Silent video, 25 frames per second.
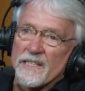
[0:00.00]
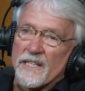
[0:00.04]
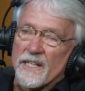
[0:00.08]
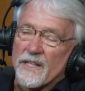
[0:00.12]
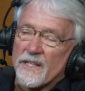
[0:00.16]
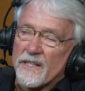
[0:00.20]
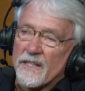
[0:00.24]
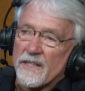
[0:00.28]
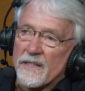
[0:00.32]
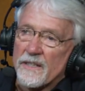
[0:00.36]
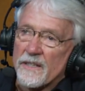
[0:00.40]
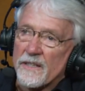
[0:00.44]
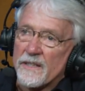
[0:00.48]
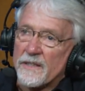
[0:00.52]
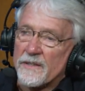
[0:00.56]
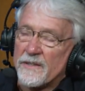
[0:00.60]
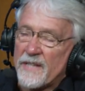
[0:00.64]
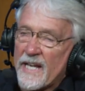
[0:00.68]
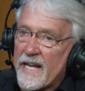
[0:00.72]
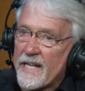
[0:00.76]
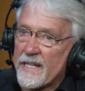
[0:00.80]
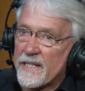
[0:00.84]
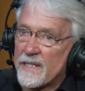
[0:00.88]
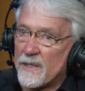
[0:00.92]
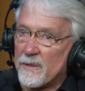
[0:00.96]
a
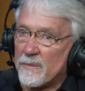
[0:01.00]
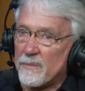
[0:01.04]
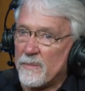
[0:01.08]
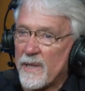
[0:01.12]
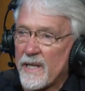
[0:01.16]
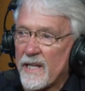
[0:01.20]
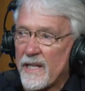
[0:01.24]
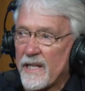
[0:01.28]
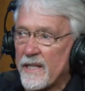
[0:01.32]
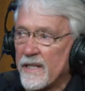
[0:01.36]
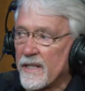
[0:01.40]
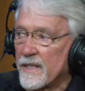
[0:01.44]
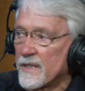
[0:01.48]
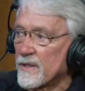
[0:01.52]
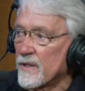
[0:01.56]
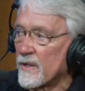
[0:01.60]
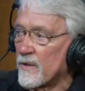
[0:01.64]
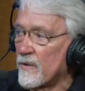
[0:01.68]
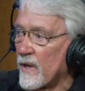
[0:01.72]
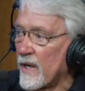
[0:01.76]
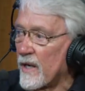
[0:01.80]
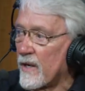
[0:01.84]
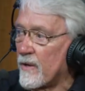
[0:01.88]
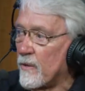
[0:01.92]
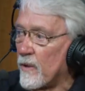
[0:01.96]
that to me is a
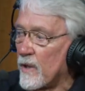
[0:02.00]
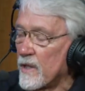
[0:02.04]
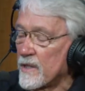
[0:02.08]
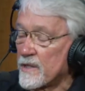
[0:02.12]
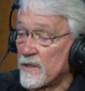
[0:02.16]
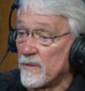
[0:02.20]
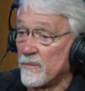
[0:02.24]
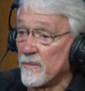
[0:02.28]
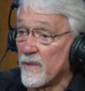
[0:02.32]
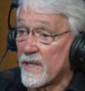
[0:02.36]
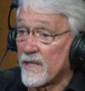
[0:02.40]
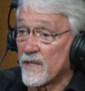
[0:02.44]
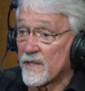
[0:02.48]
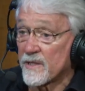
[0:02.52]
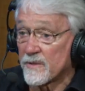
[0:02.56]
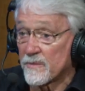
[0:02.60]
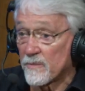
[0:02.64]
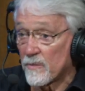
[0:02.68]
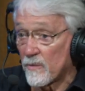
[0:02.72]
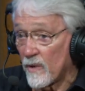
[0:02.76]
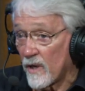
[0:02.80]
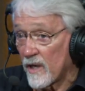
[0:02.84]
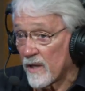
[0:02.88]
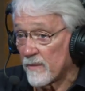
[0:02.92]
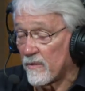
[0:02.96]
great question because
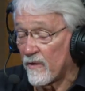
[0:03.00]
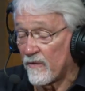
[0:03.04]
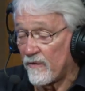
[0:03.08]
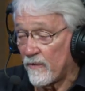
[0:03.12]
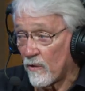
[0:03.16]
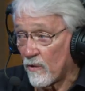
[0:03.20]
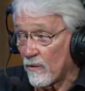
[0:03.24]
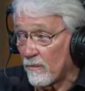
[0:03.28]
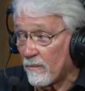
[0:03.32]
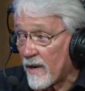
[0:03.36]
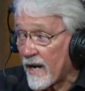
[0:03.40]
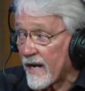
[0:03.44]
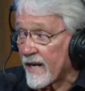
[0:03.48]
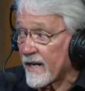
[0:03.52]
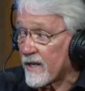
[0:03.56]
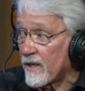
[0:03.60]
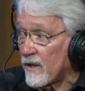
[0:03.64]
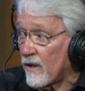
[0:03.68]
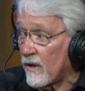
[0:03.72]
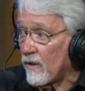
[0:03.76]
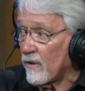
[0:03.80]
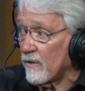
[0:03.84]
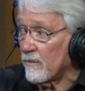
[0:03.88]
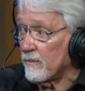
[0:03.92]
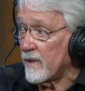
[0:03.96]
really before Mike
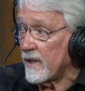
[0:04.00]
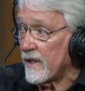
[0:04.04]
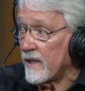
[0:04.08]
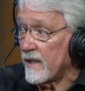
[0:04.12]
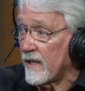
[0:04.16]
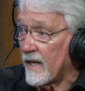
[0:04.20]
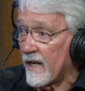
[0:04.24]
called me,